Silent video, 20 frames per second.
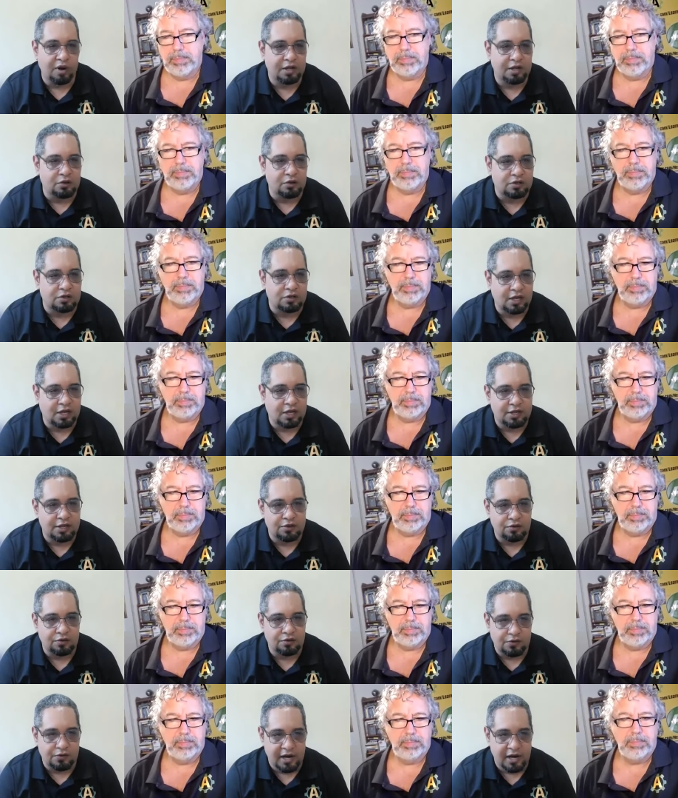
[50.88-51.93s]
Speaker 1: it looks like.
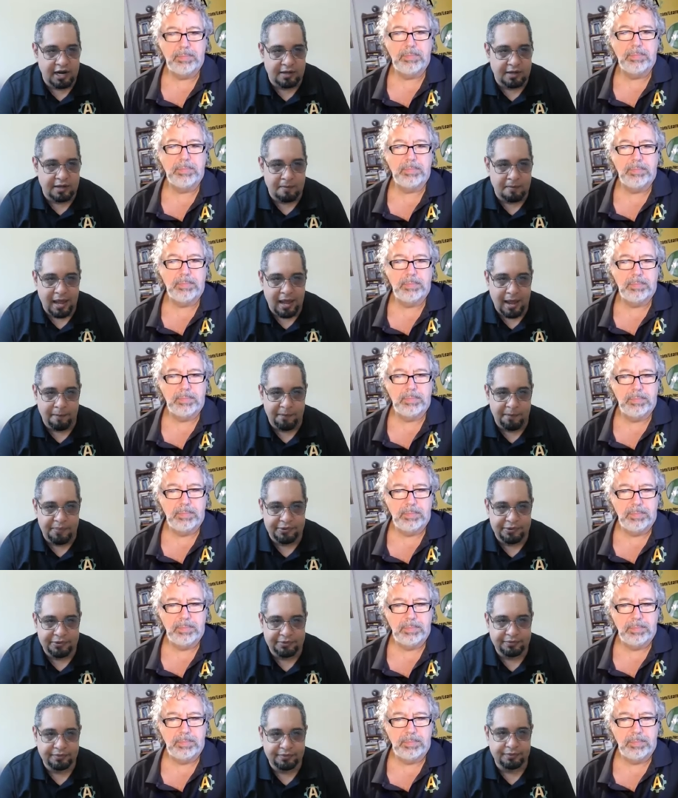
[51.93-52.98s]
You create a map,
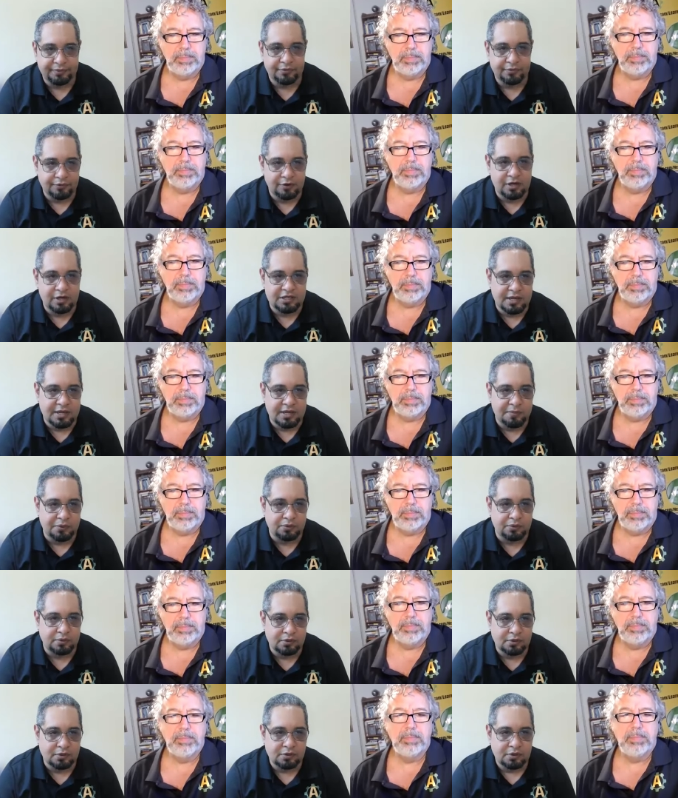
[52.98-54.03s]
for
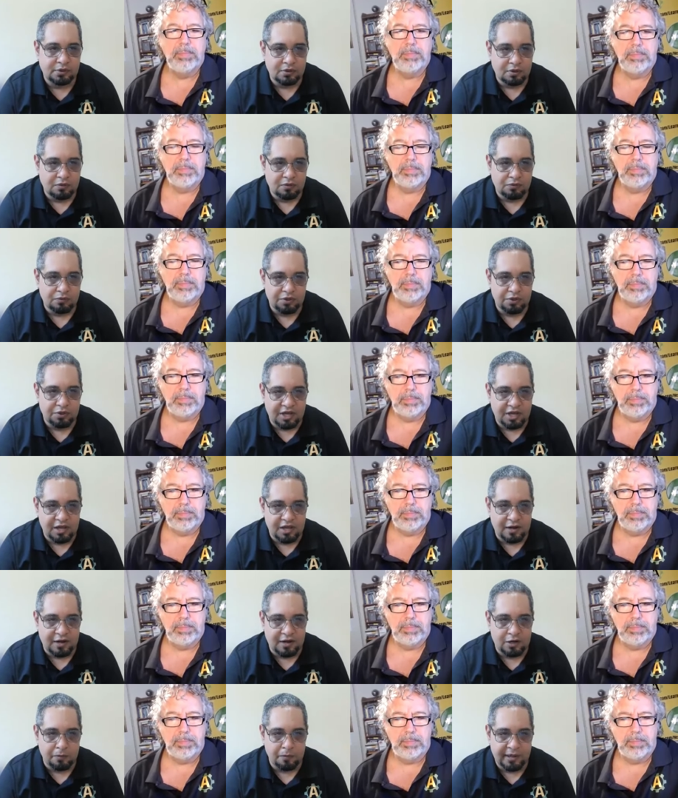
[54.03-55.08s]
example, with key
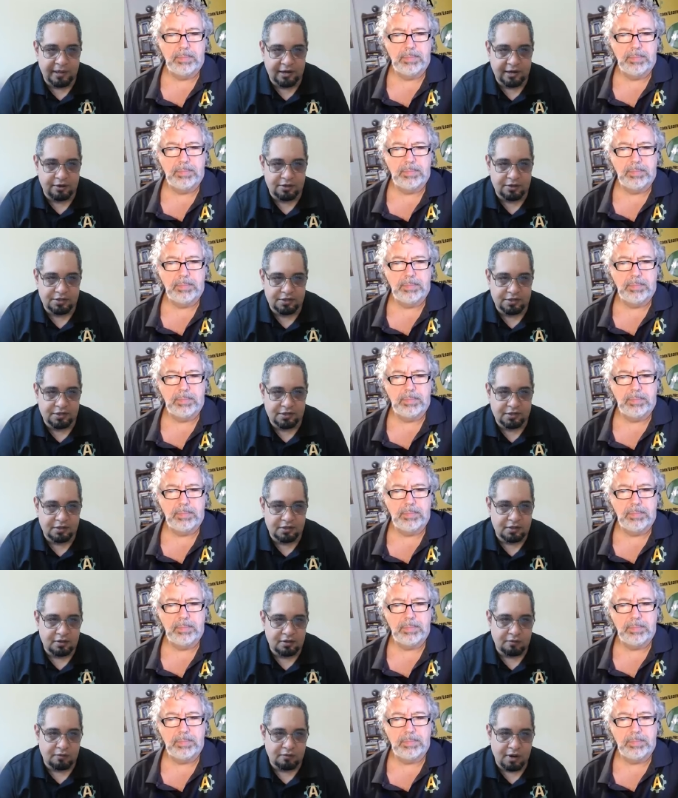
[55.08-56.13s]
value pairs
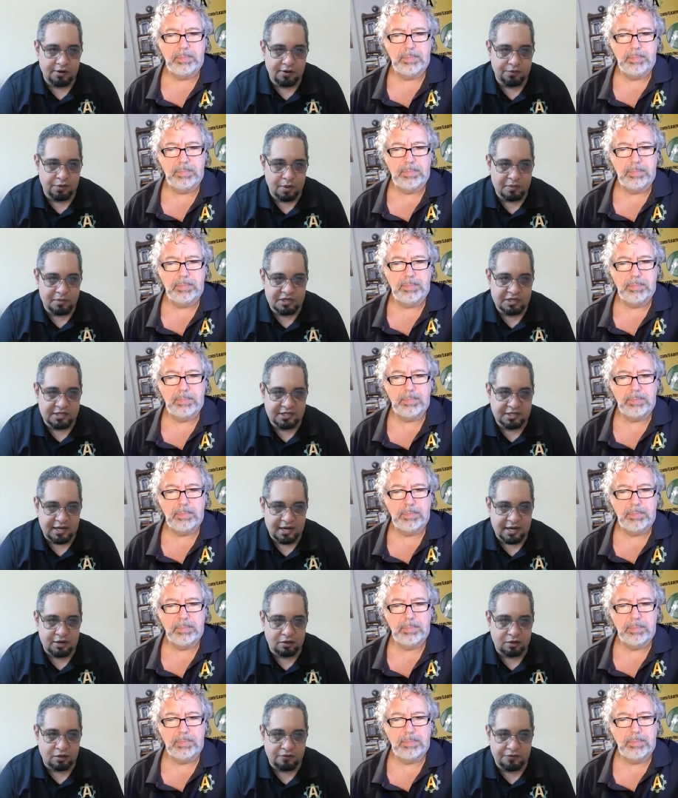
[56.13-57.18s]
one of them is the
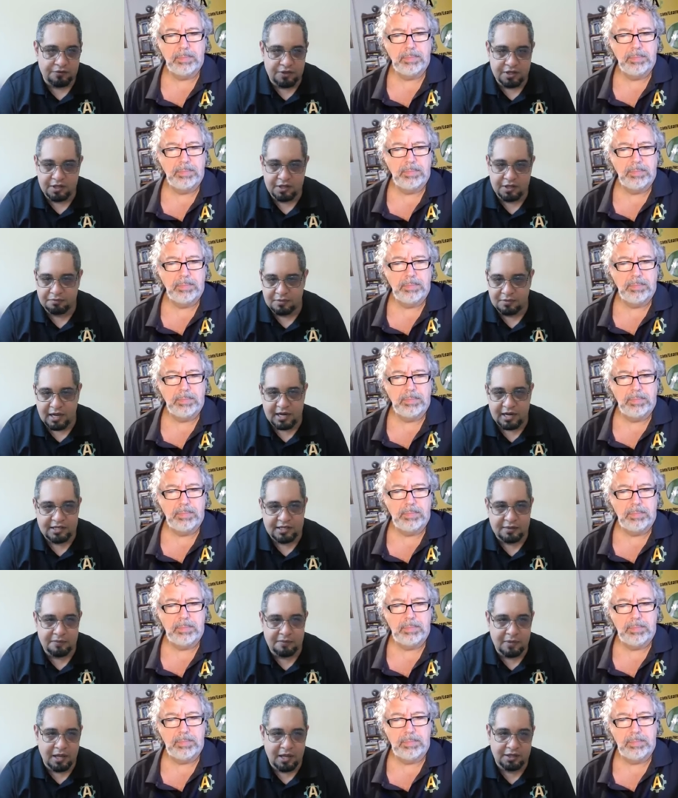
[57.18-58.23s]
title of the
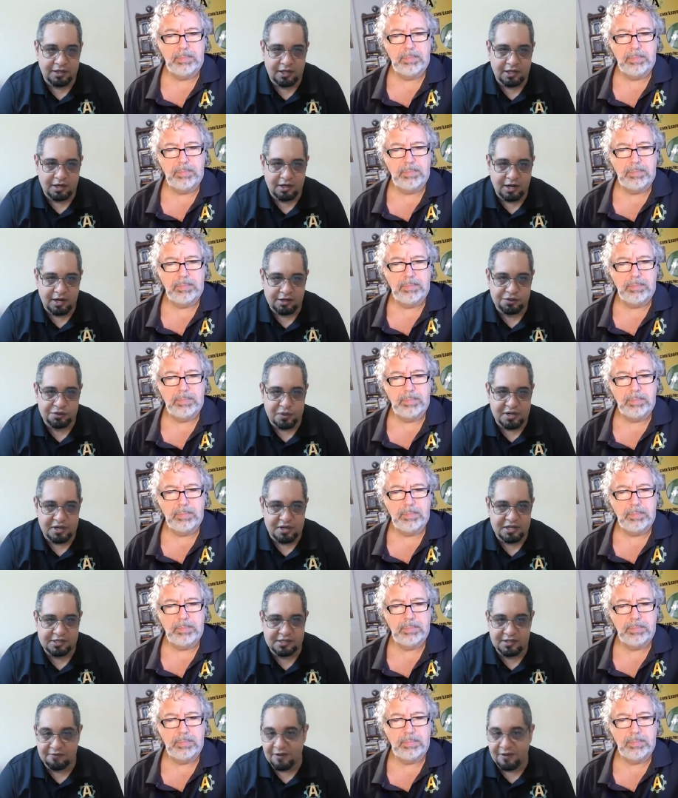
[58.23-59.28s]
item, and the next one
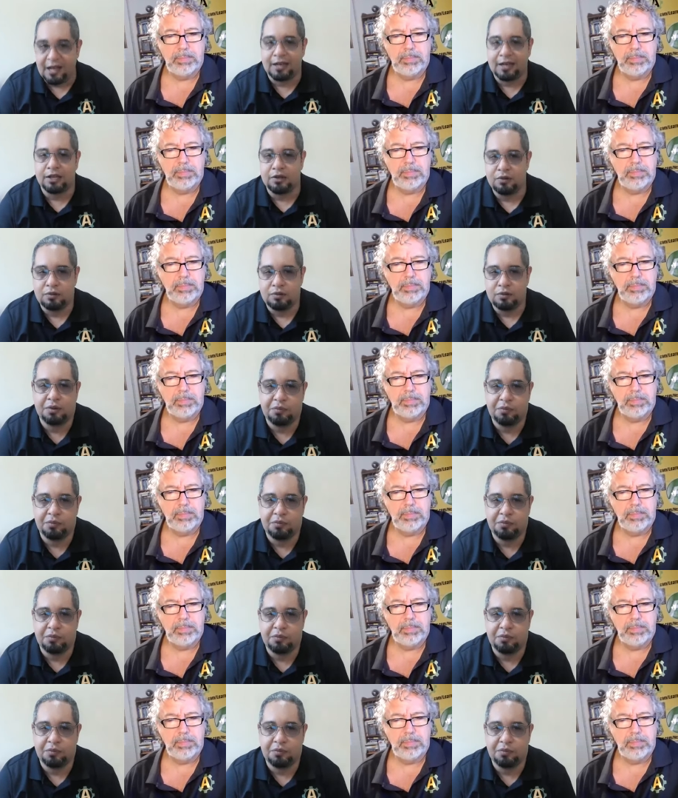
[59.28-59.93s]
is the value it